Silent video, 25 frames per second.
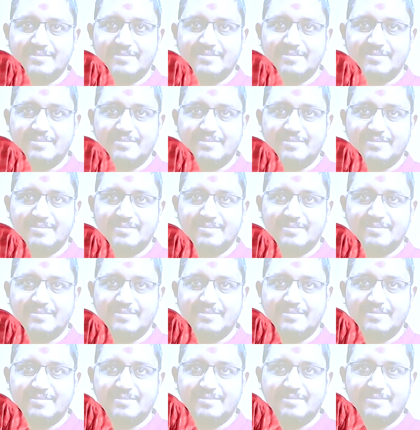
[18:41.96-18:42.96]

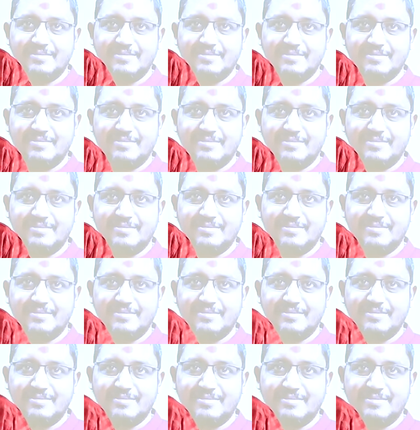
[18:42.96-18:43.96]

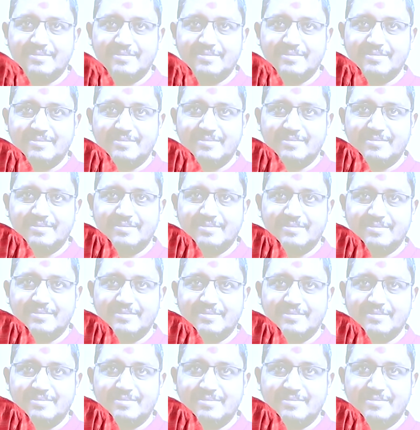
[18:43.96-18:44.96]

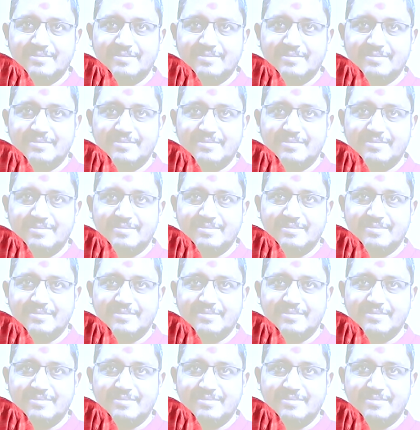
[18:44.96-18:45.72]
The person shown says nothing.